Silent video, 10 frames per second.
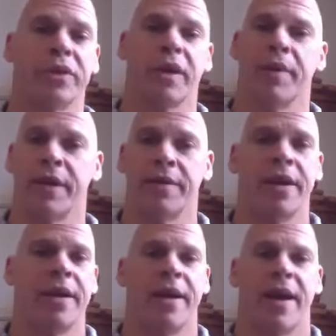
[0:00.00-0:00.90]
come in
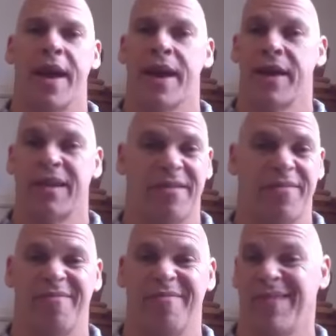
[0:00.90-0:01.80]
and
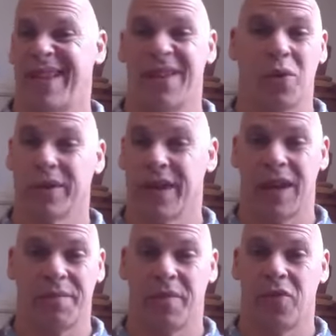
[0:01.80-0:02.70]
they'd never worked
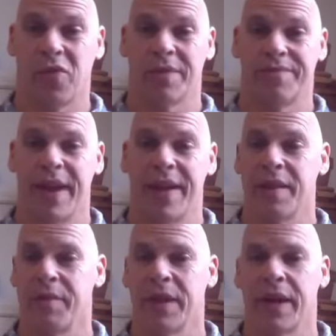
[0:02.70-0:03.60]
out before. And they'd
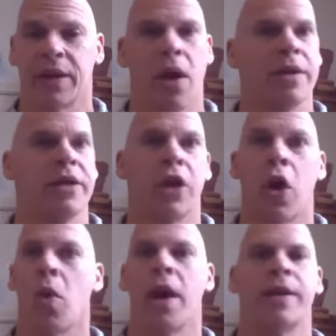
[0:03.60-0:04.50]
be like, you know
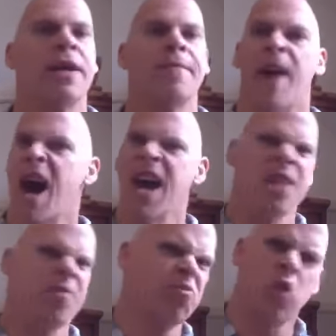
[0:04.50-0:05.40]
what? I
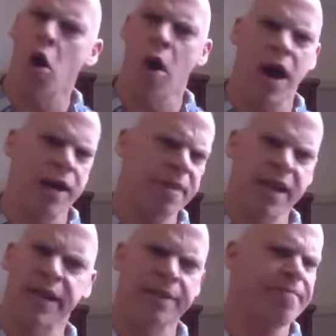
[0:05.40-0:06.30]
am
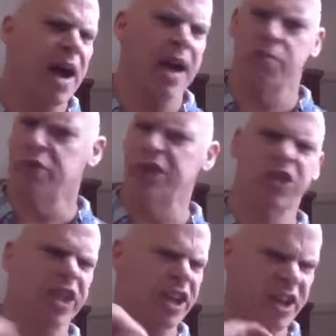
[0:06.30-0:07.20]
in it. I am just
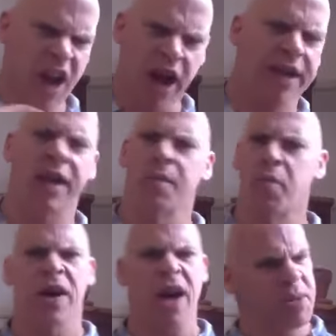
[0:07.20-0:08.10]
going to knock it out of the
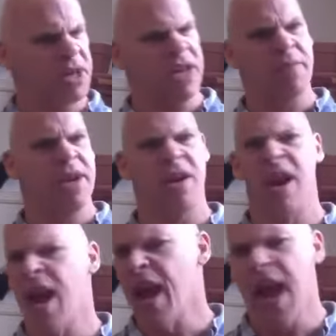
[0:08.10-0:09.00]
park. I'm going to come here
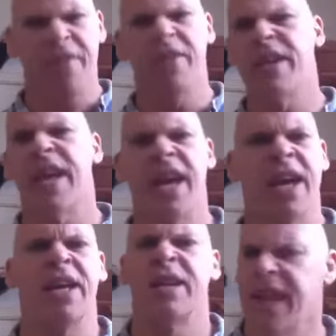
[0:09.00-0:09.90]
every
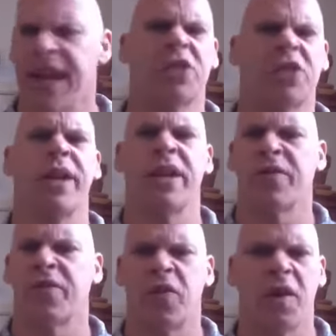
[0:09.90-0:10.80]
day next week
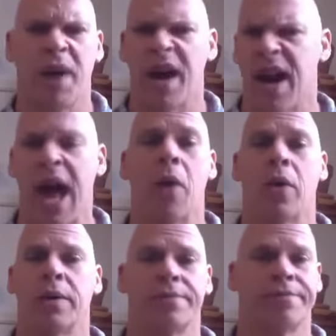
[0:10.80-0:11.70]
for about an hour.
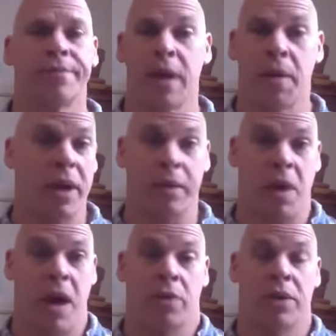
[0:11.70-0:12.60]
I'm like,
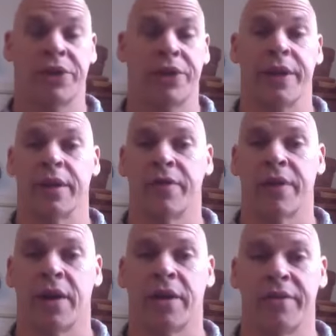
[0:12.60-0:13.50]
I don't want to sit here for an
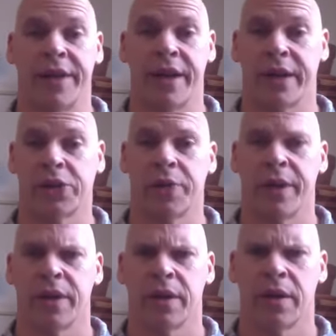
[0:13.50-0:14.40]
hour every day next
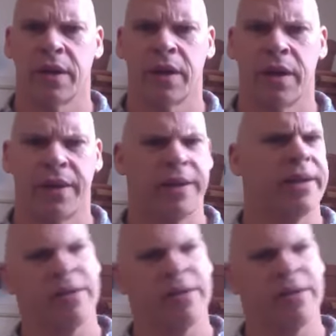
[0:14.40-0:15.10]
week. And they kind of